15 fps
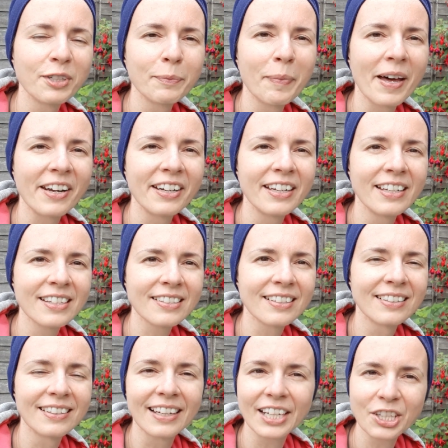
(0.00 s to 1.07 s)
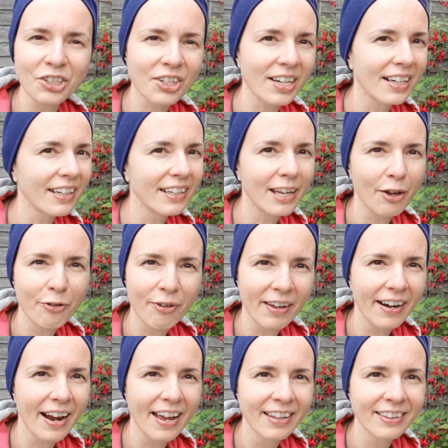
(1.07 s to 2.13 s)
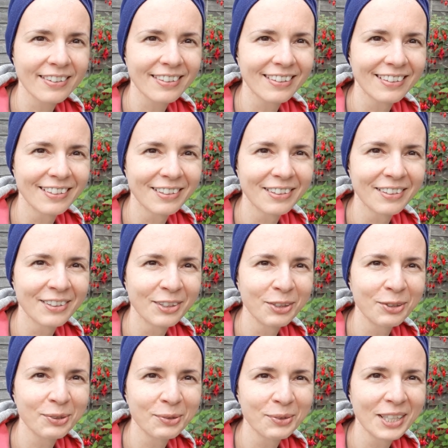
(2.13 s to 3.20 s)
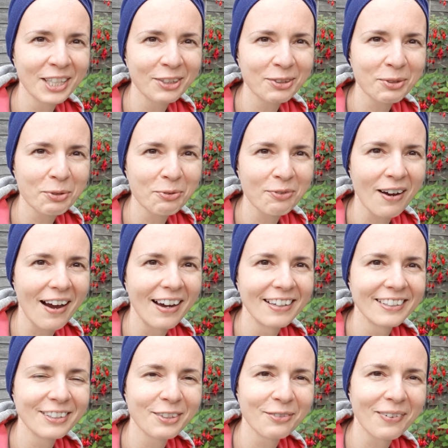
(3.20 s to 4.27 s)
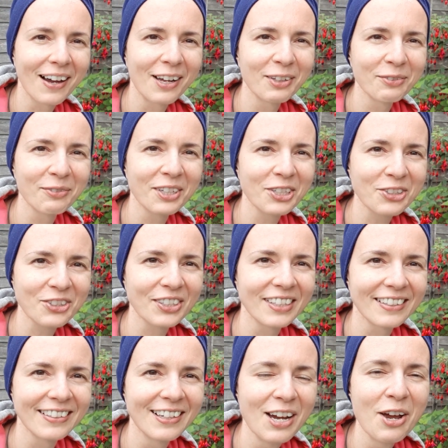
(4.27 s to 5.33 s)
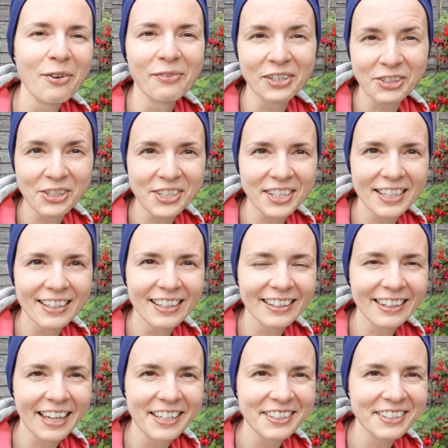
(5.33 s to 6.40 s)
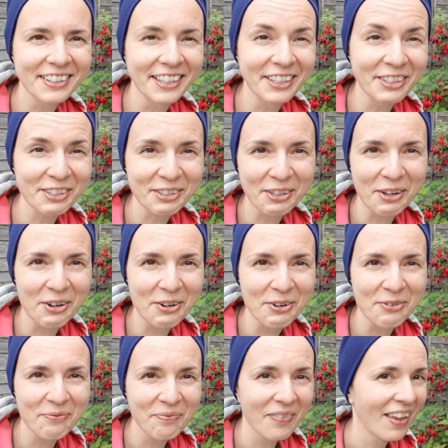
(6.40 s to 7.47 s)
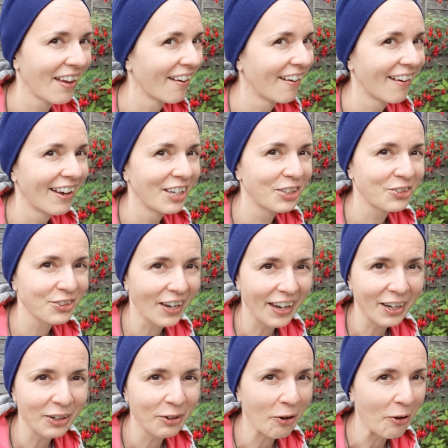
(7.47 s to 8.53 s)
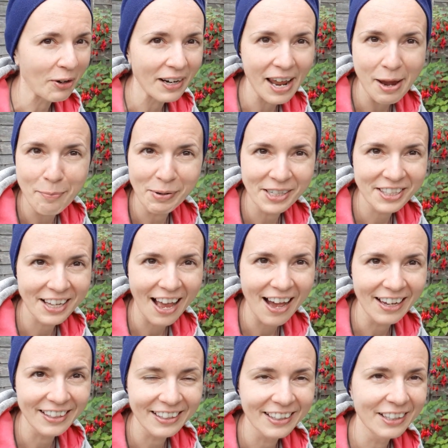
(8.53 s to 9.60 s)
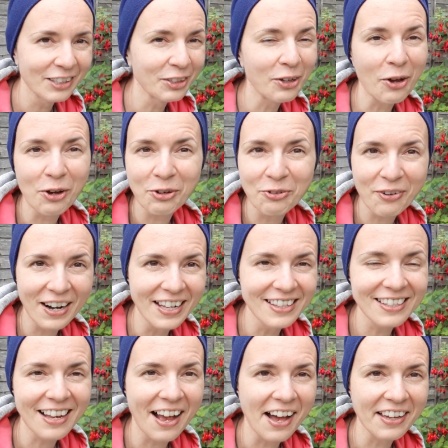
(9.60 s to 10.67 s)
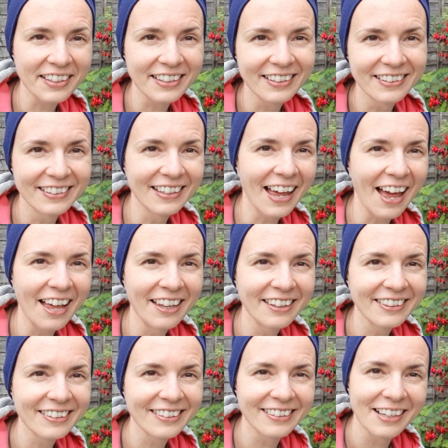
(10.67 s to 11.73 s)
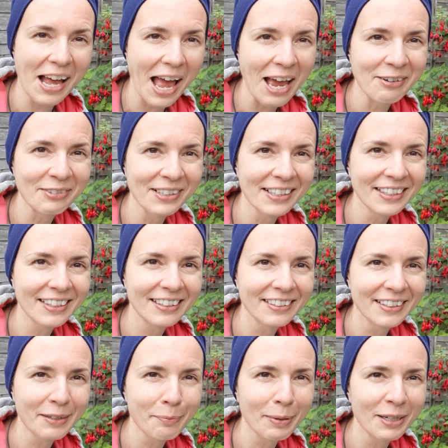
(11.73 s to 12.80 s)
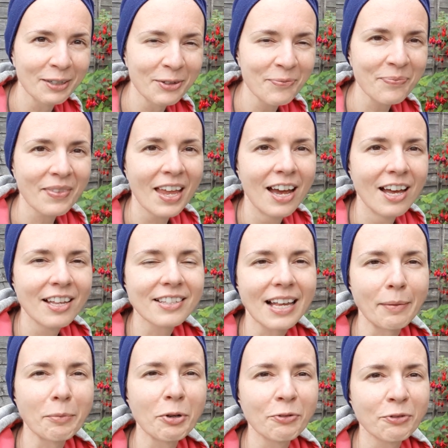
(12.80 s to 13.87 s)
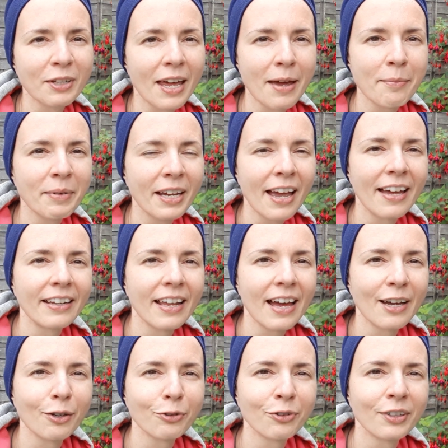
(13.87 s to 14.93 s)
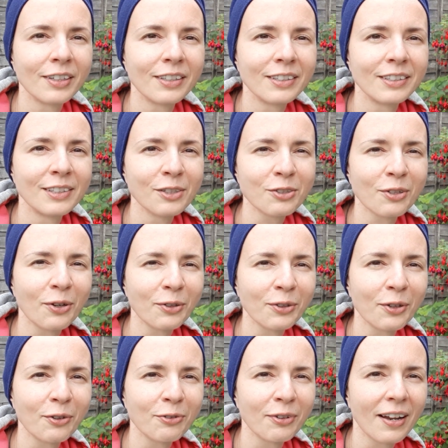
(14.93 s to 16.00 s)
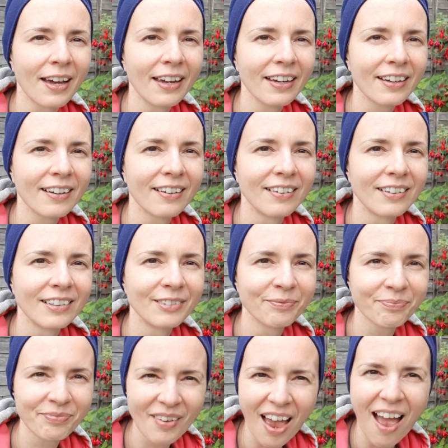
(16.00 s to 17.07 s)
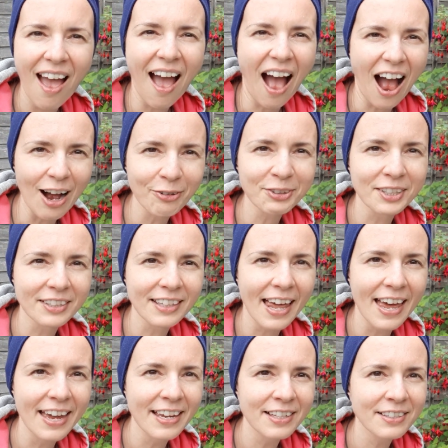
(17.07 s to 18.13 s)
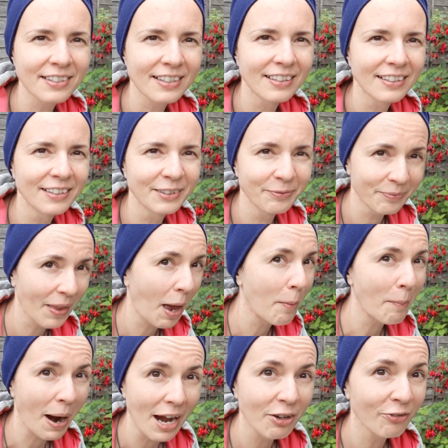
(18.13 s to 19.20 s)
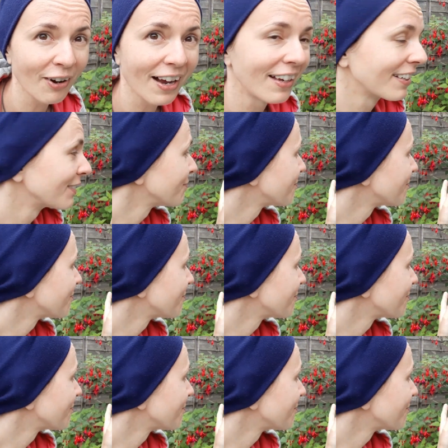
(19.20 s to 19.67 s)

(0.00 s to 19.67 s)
the berries, it's really different. You need to find the one which is really tasty. So check your neighbor's garden, your friend's garden, and have a little nibble. Some of them can have sort of like aftertaste. My one,